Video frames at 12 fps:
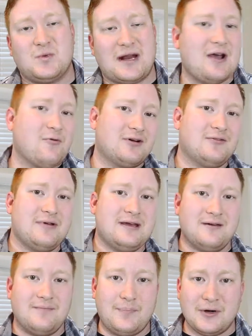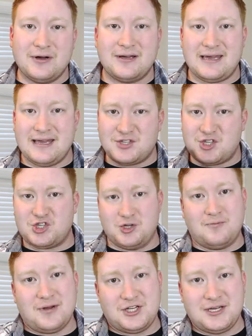when I want to read a book, it's
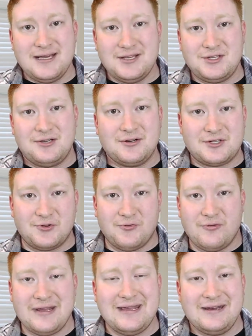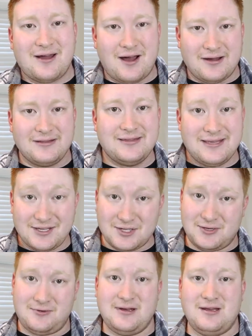so much easier to read on this
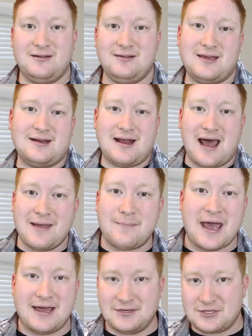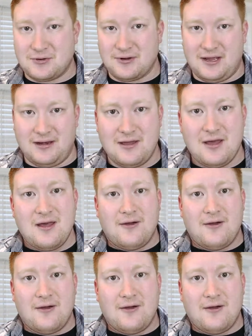screen than an iPad screen